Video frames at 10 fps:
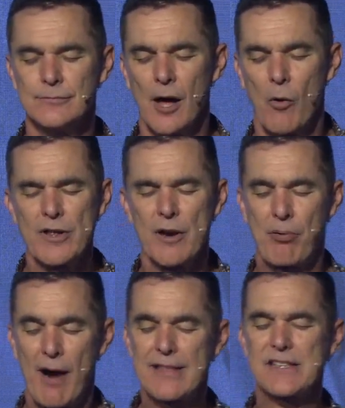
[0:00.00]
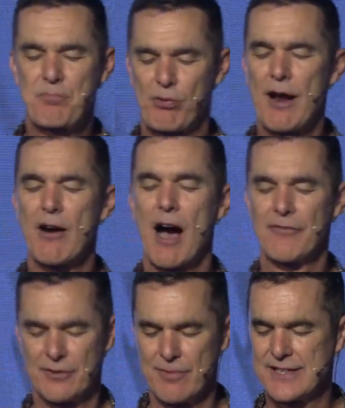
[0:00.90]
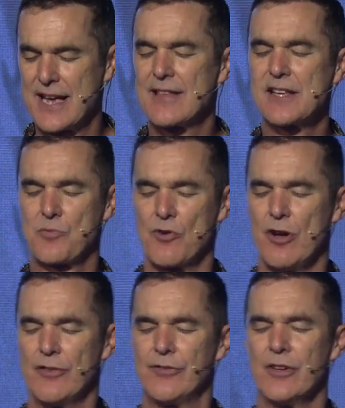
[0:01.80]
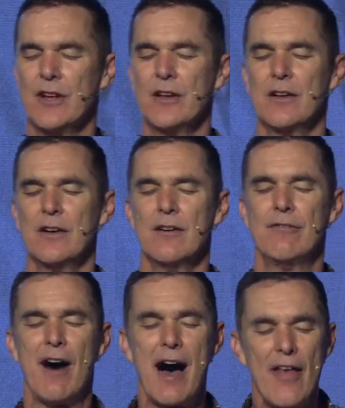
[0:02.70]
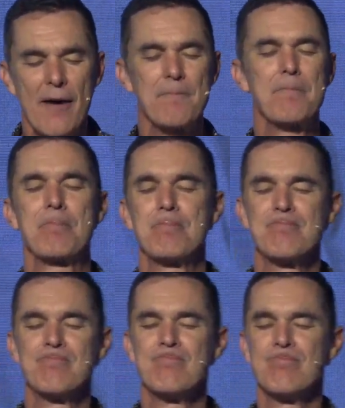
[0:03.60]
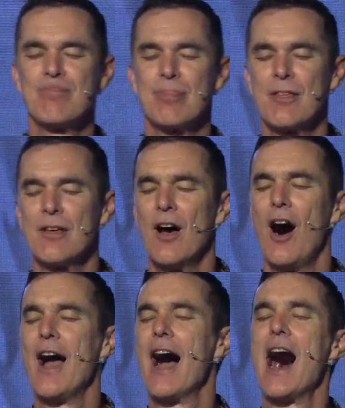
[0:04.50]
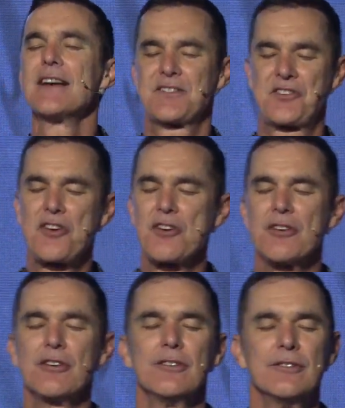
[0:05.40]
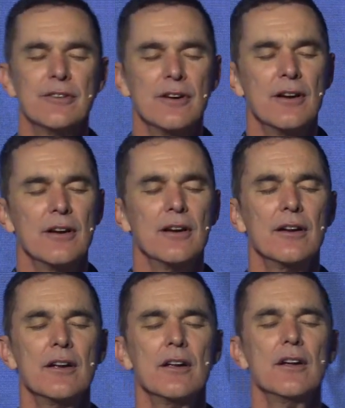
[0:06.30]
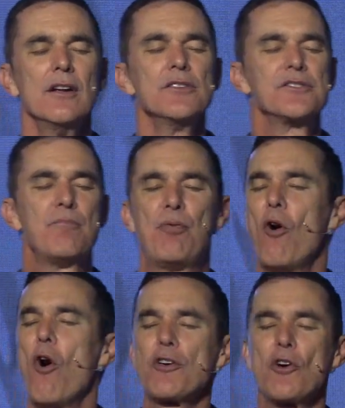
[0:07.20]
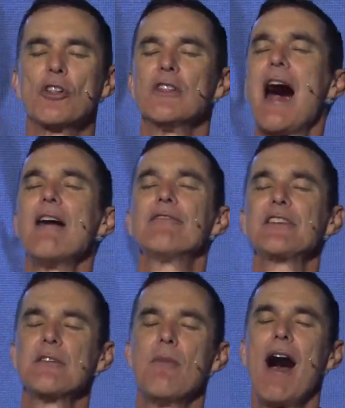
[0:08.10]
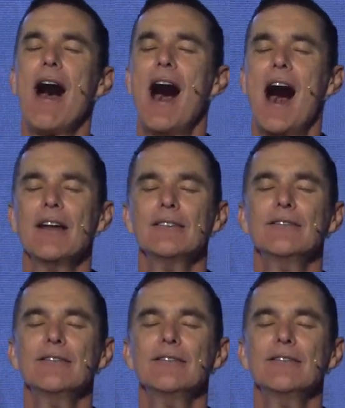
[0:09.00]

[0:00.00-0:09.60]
I want you to pray this prayer after me. Say these words Father, I ask you to pour your love into my heart